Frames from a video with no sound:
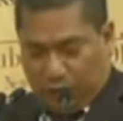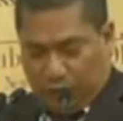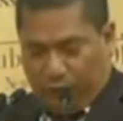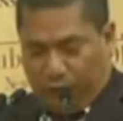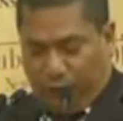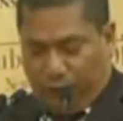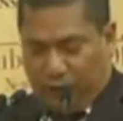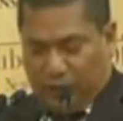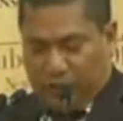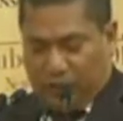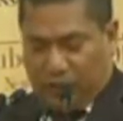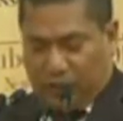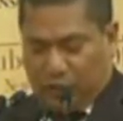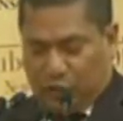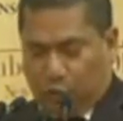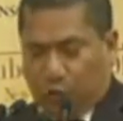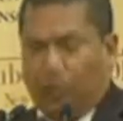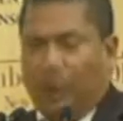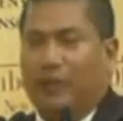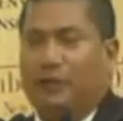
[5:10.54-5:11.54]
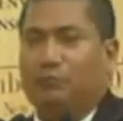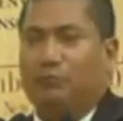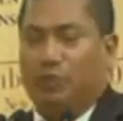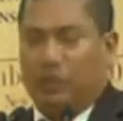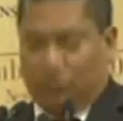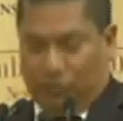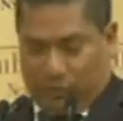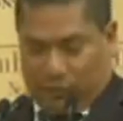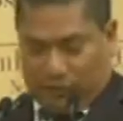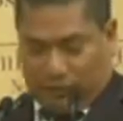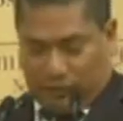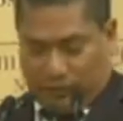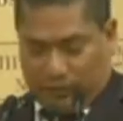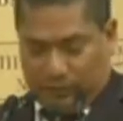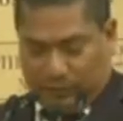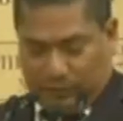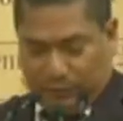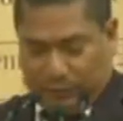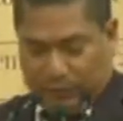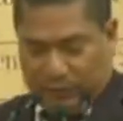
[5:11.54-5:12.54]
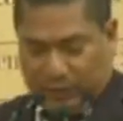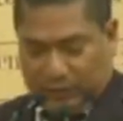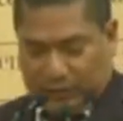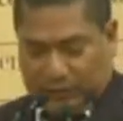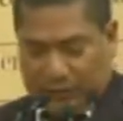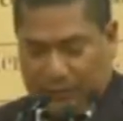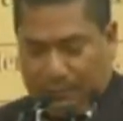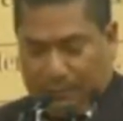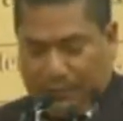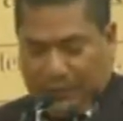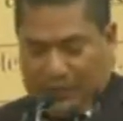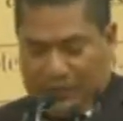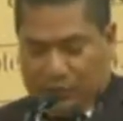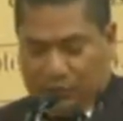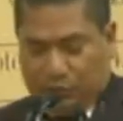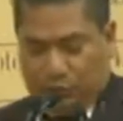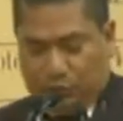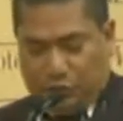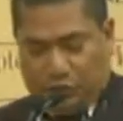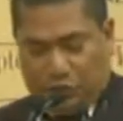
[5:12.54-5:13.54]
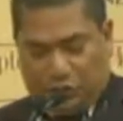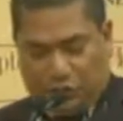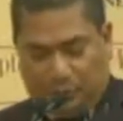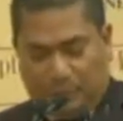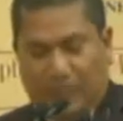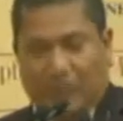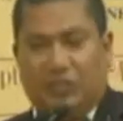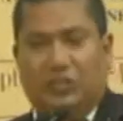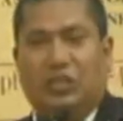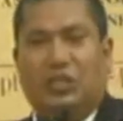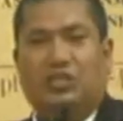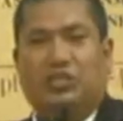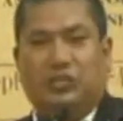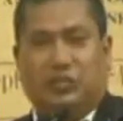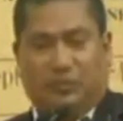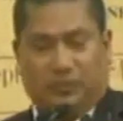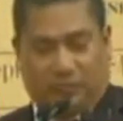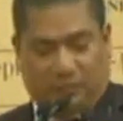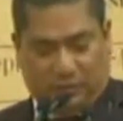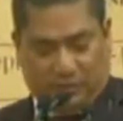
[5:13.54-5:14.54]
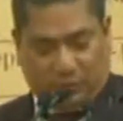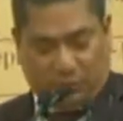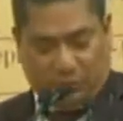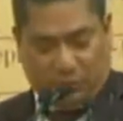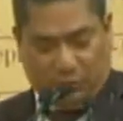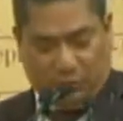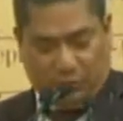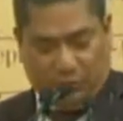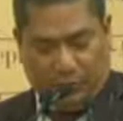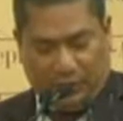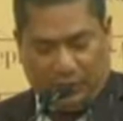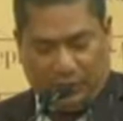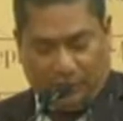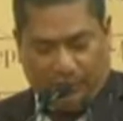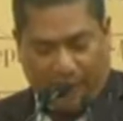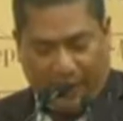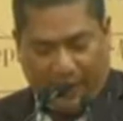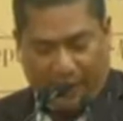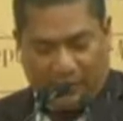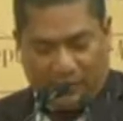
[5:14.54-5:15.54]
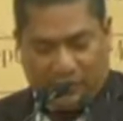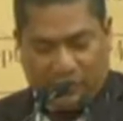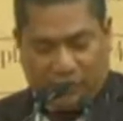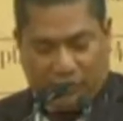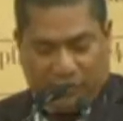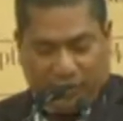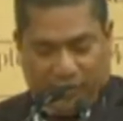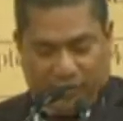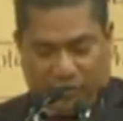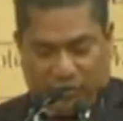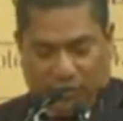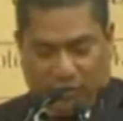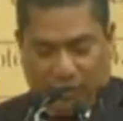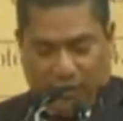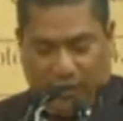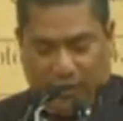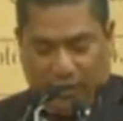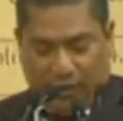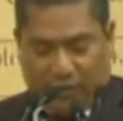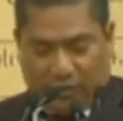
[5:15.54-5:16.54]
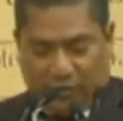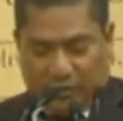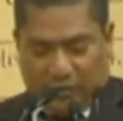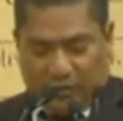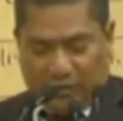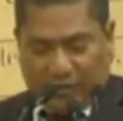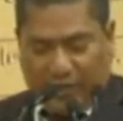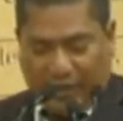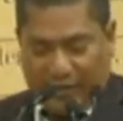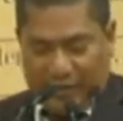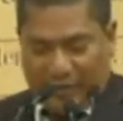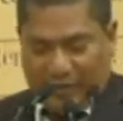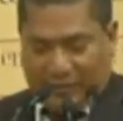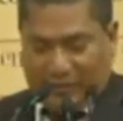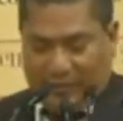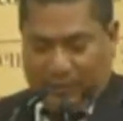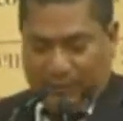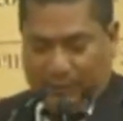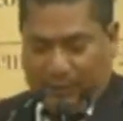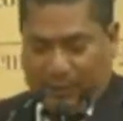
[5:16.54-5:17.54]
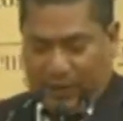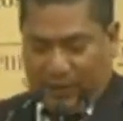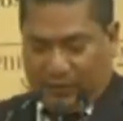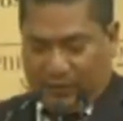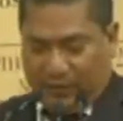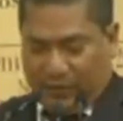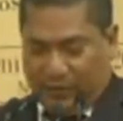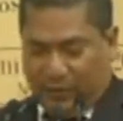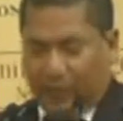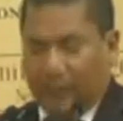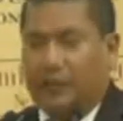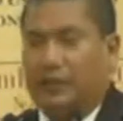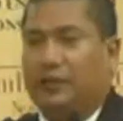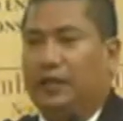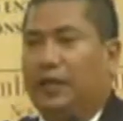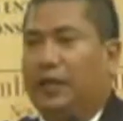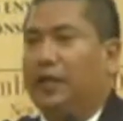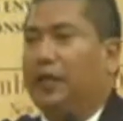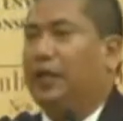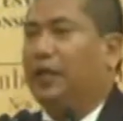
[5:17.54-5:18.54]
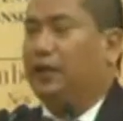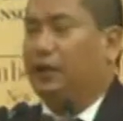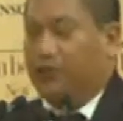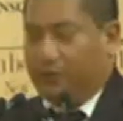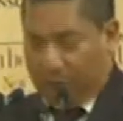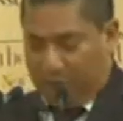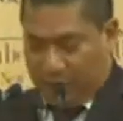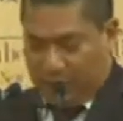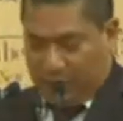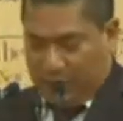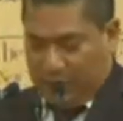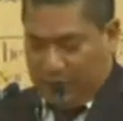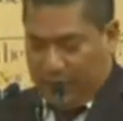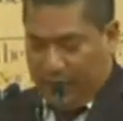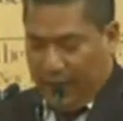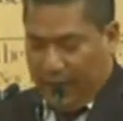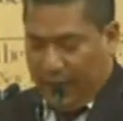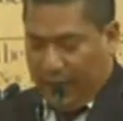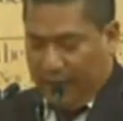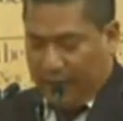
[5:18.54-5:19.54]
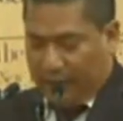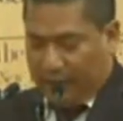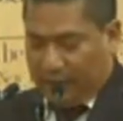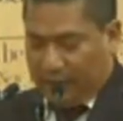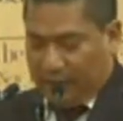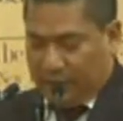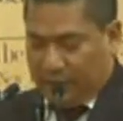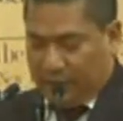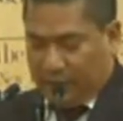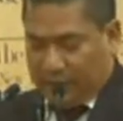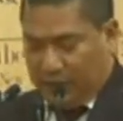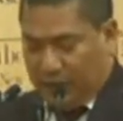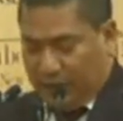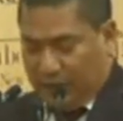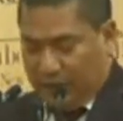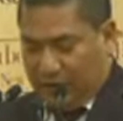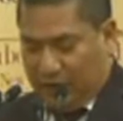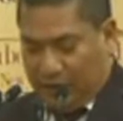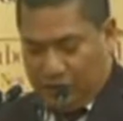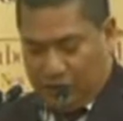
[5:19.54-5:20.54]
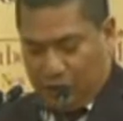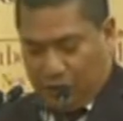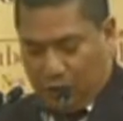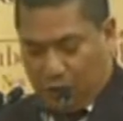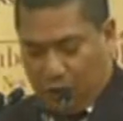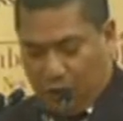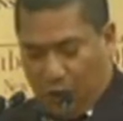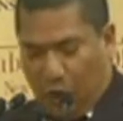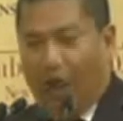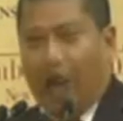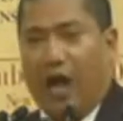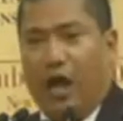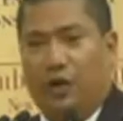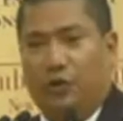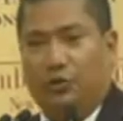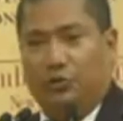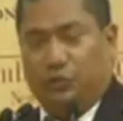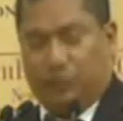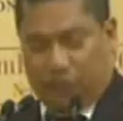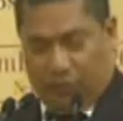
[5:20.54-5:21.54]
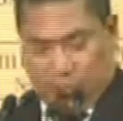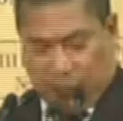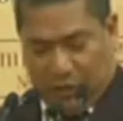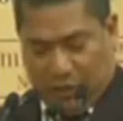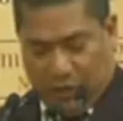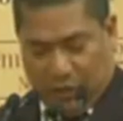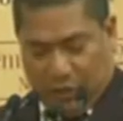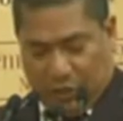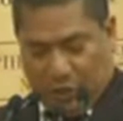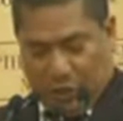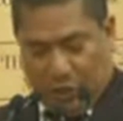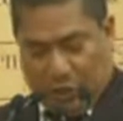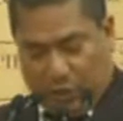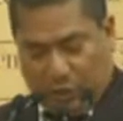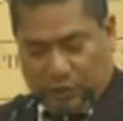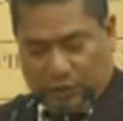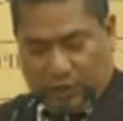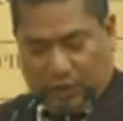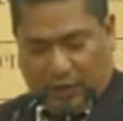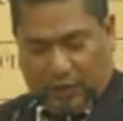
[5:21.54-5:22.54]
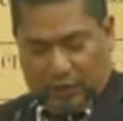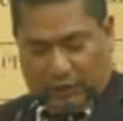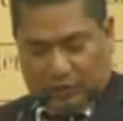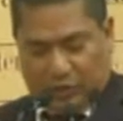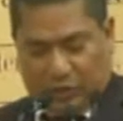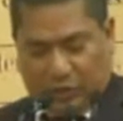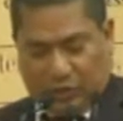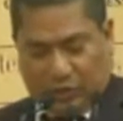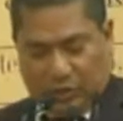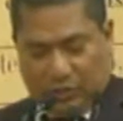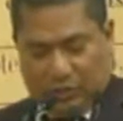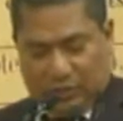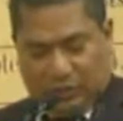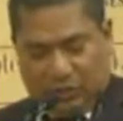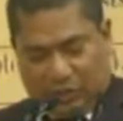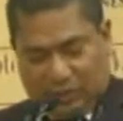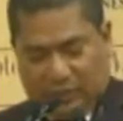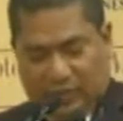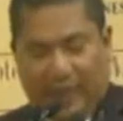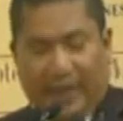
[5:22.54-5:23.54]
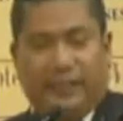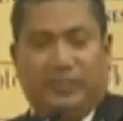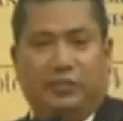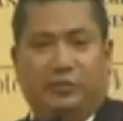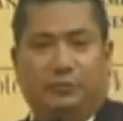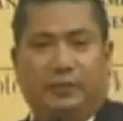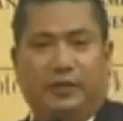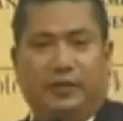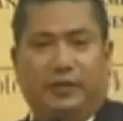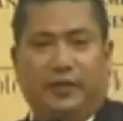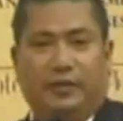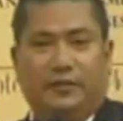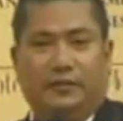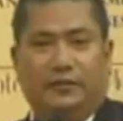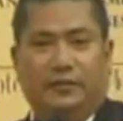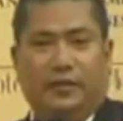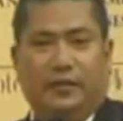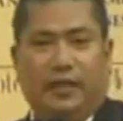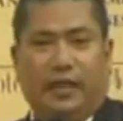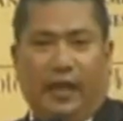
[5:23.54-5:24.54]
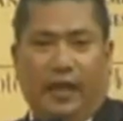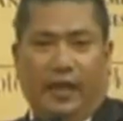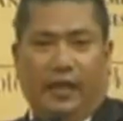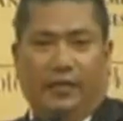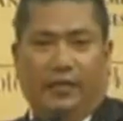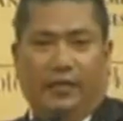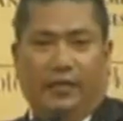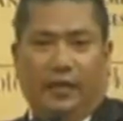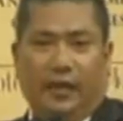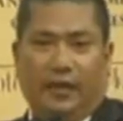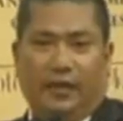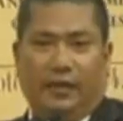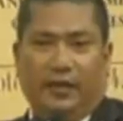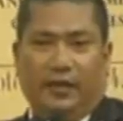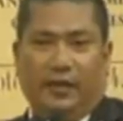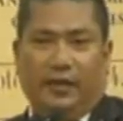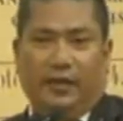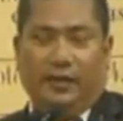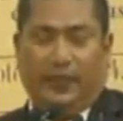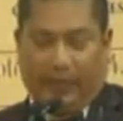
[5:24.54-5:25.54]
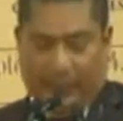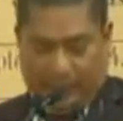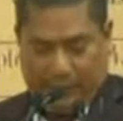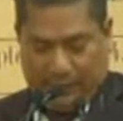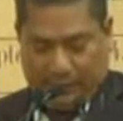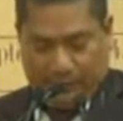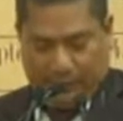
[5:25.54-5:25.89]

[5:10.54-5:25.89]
do for just 1 minute the simplest Buddhist meditation. With back straight, let us silently breathe in the air and then let it go out. No thoughts, just experience and again.